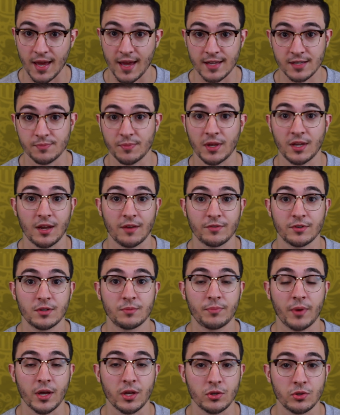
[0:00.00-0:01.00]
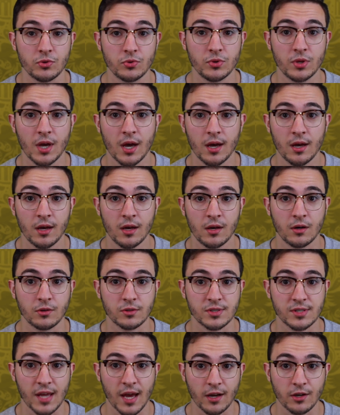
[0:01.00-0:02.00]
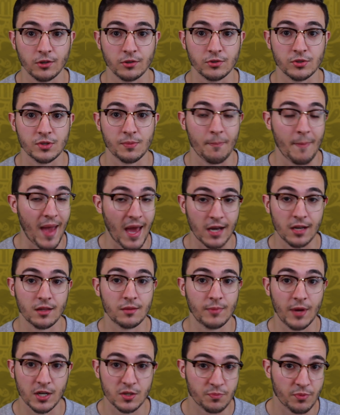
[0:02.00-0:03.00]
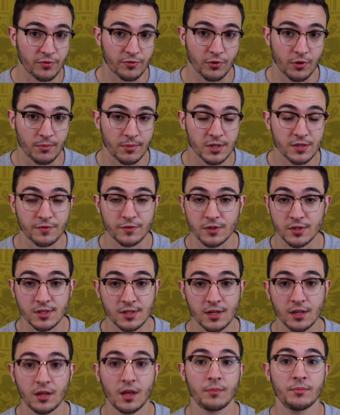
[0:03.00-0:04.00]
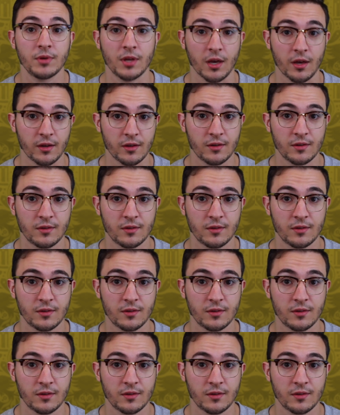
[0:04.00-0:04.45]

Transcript: as made evident by Yuya Osako's man of the match performance versus Colombia.